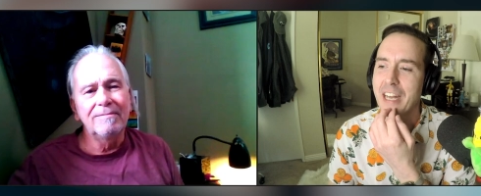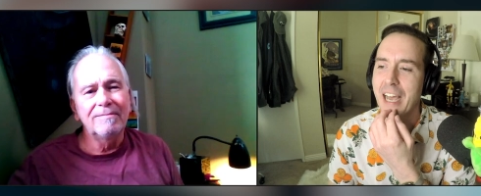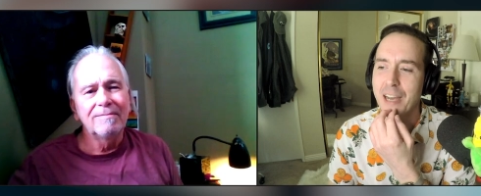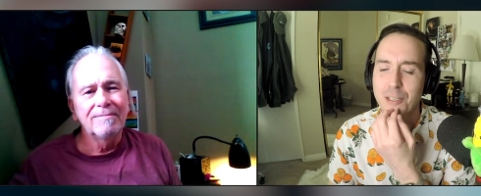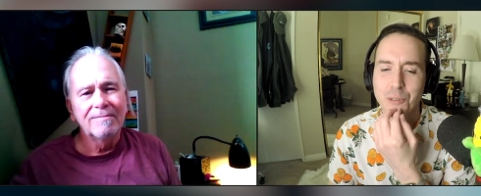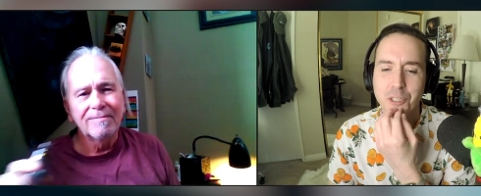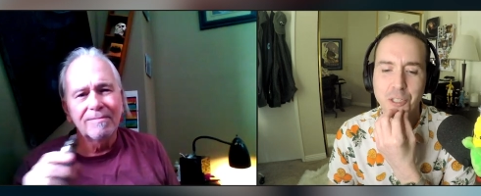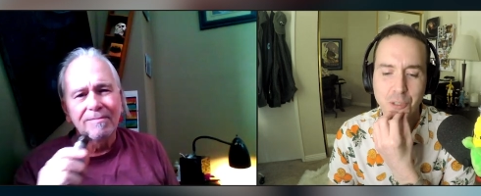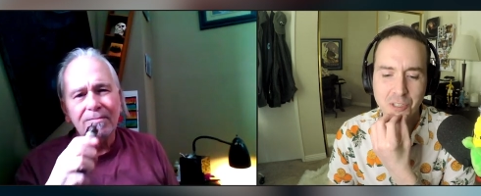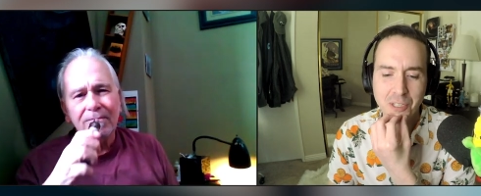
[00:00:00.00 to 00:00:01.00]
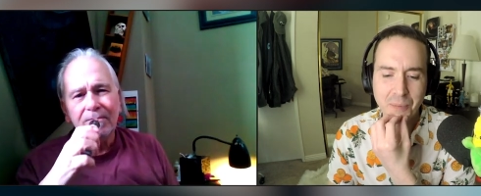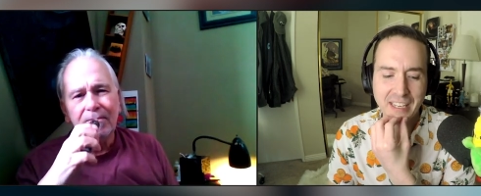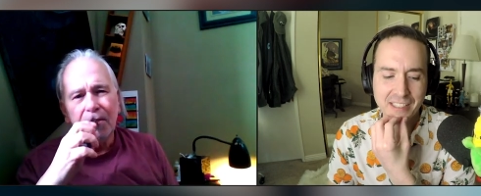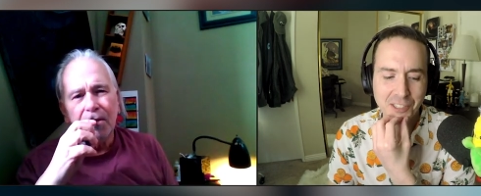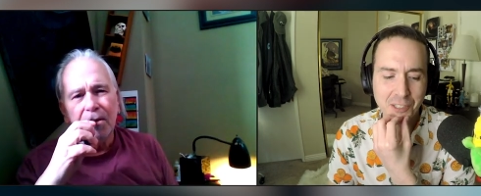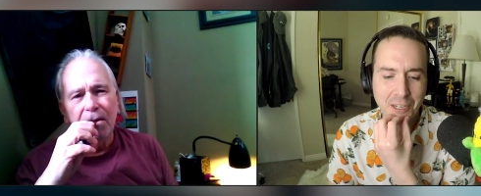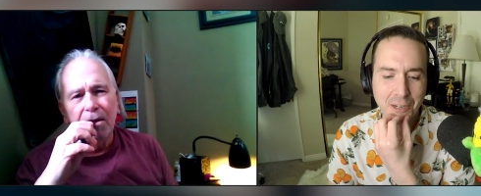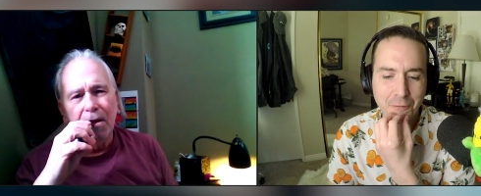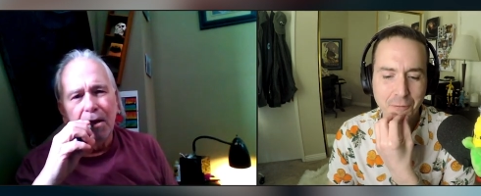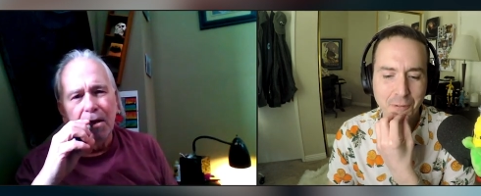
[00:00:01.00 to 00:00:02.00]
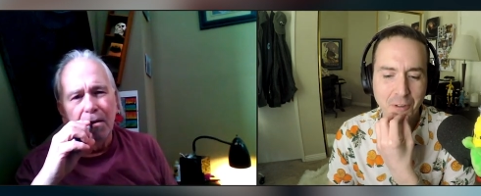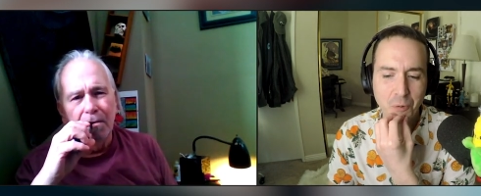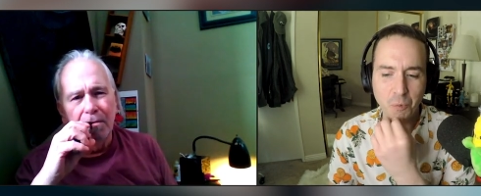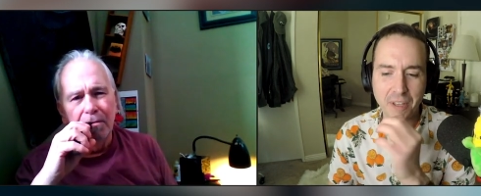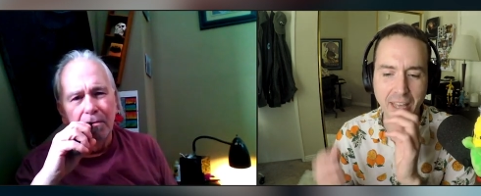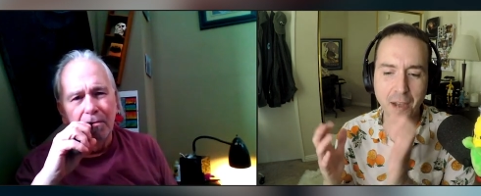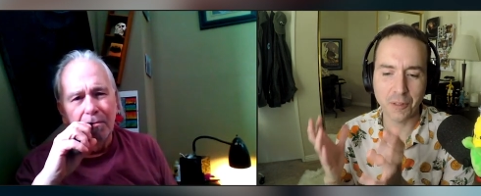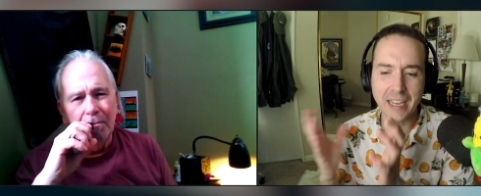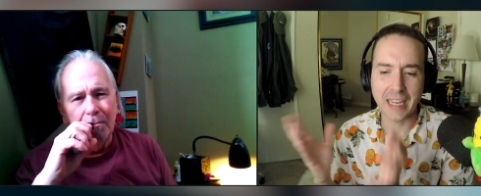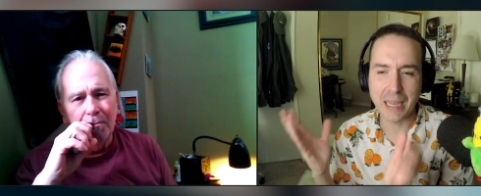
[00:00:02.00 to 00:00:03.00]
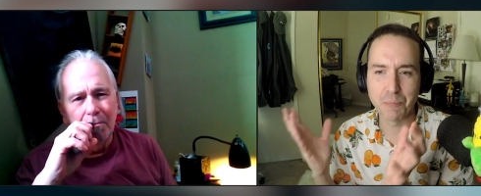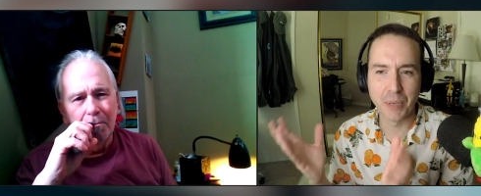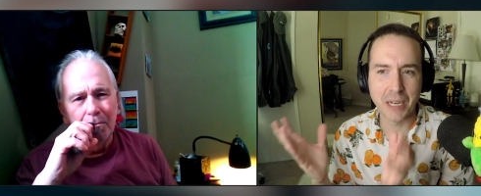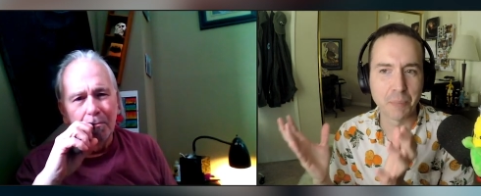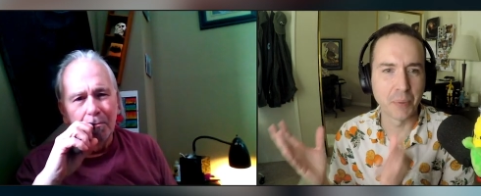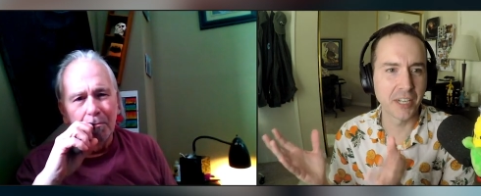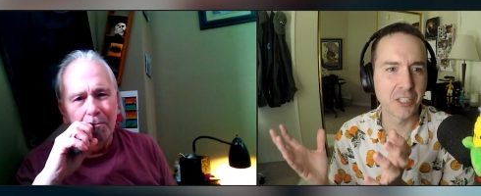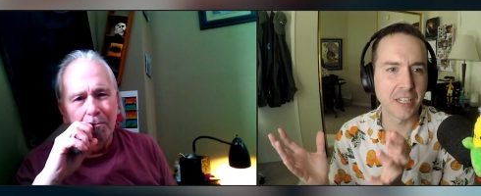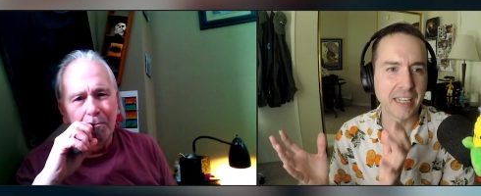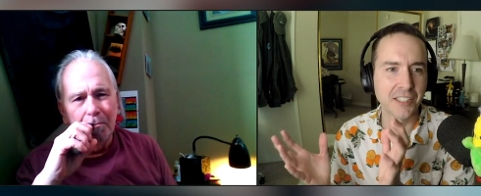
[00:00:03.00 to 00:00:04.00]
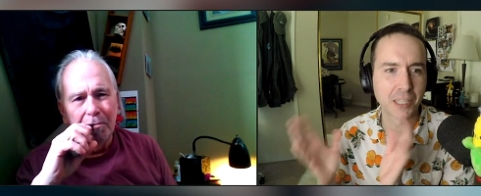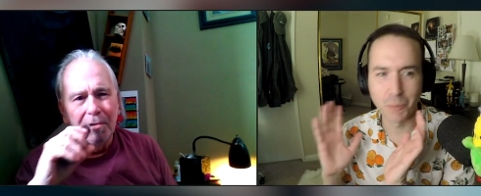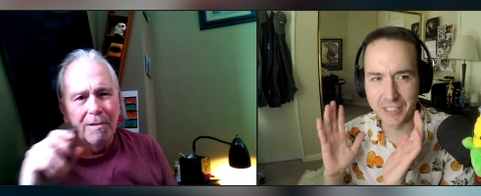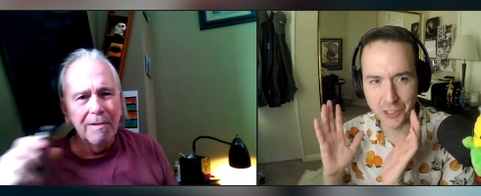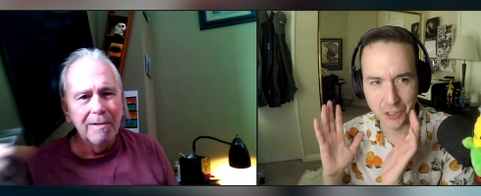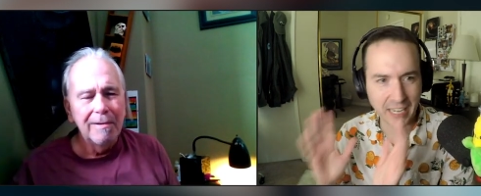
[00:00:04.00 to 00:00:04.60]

Speaker 1: how you would shoot some of that stuff without like a big budget and someone just